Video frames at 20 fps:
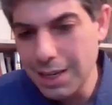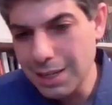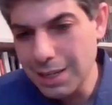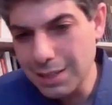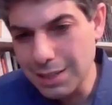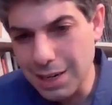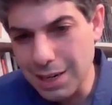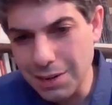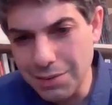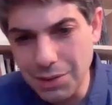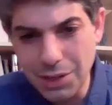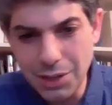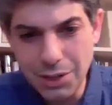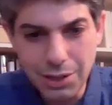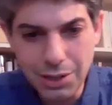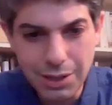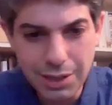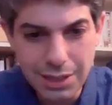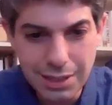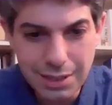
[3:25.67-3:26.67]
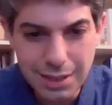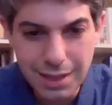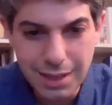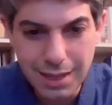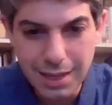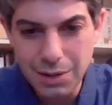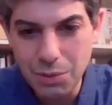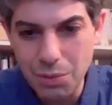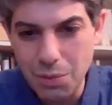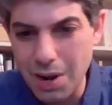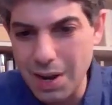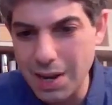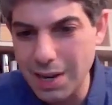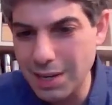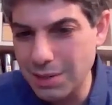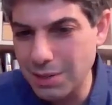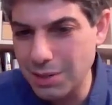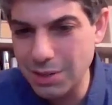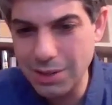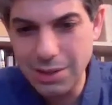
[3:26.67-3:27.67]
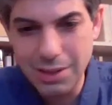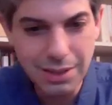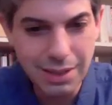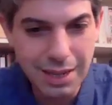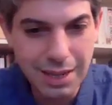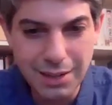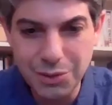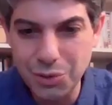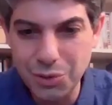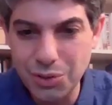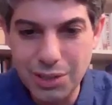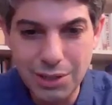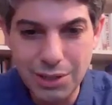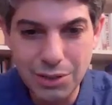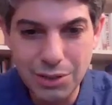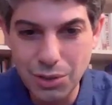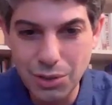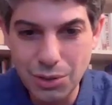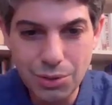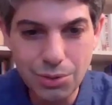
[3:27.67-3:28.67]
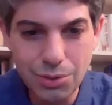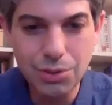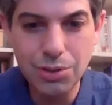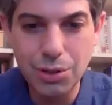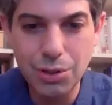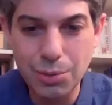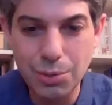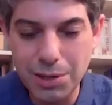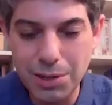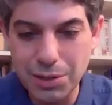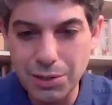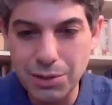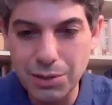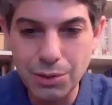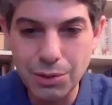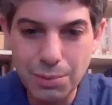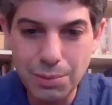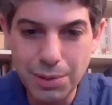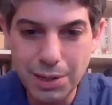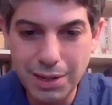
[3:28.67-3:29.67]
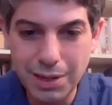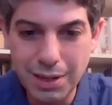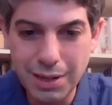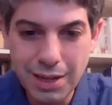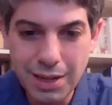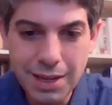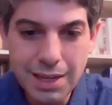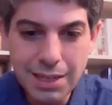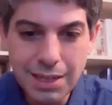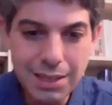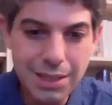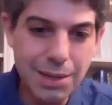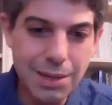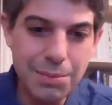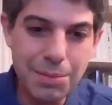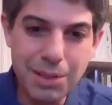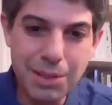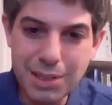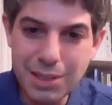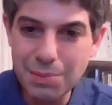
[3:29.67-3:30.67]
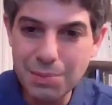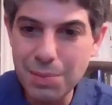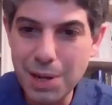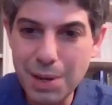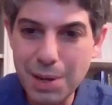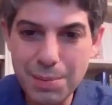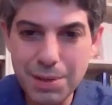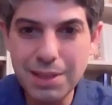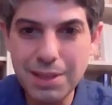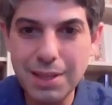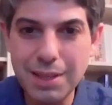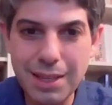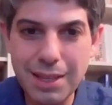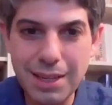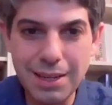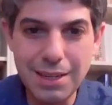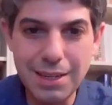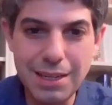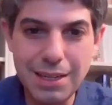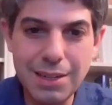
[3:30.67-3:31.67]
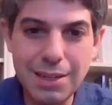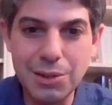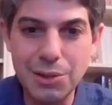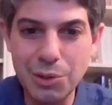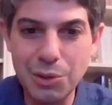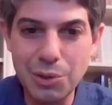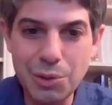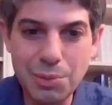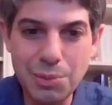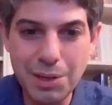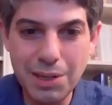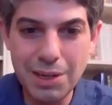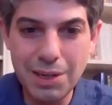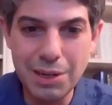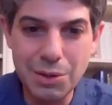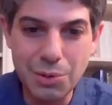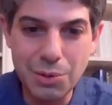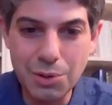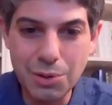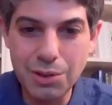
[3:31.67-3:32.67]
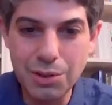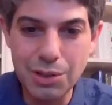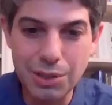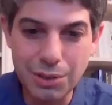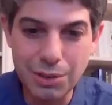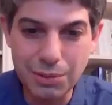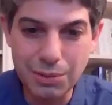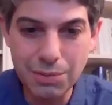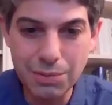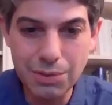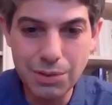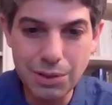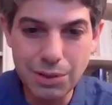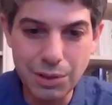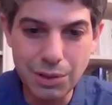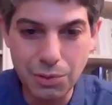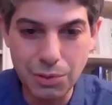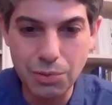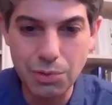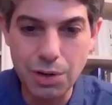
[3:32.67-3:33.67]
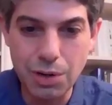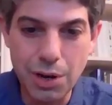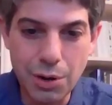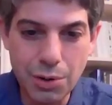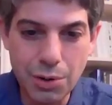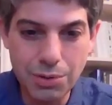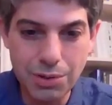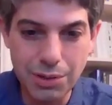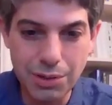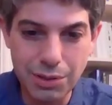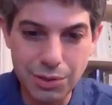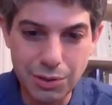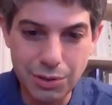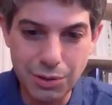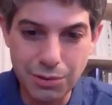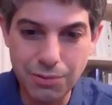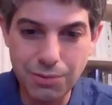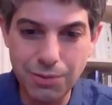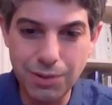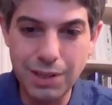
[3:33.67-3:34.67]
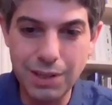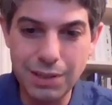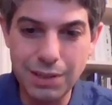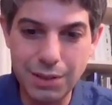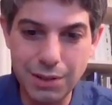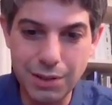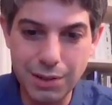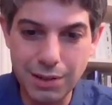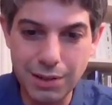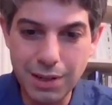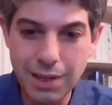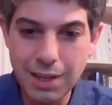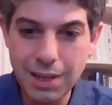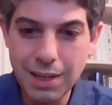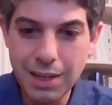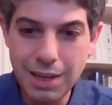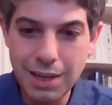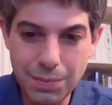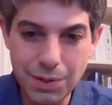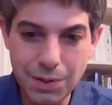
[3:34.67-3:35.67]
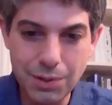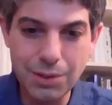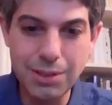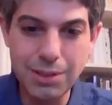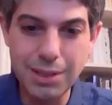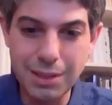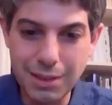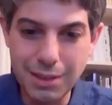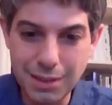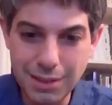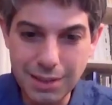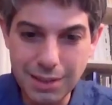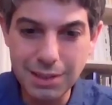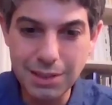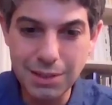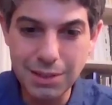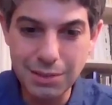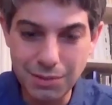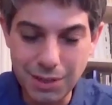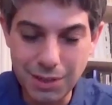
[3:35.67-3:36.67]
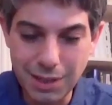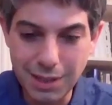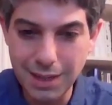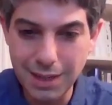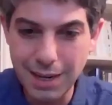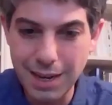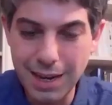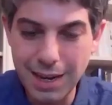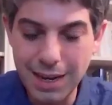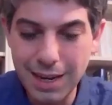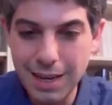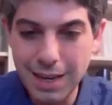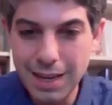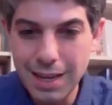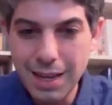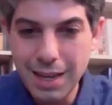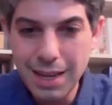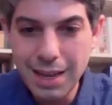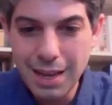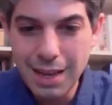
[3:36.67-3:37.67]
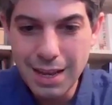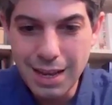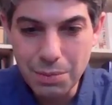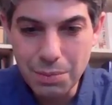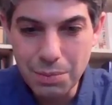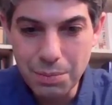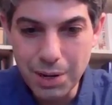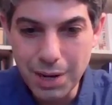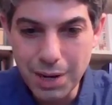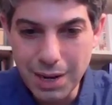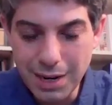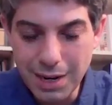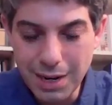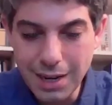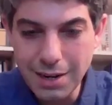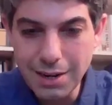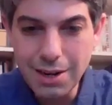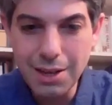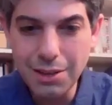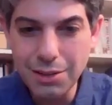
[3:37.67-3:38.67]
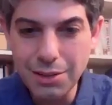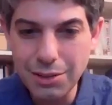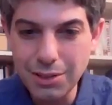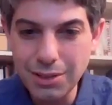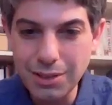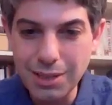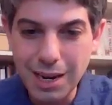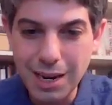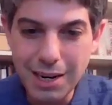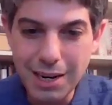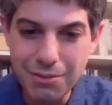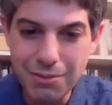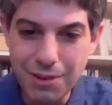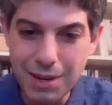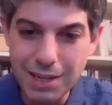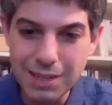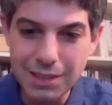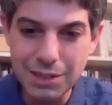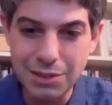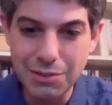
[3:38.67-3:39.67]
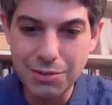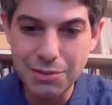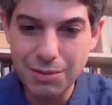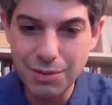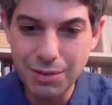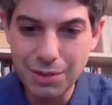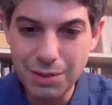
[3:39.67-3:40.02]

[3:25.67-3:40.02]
it's kind of a curious thing. Why do the cancer cells use so much glutamine? Some of this may be that they need glutamine in order to grow, to sort of feed their synthesis of DNA. But another side effect of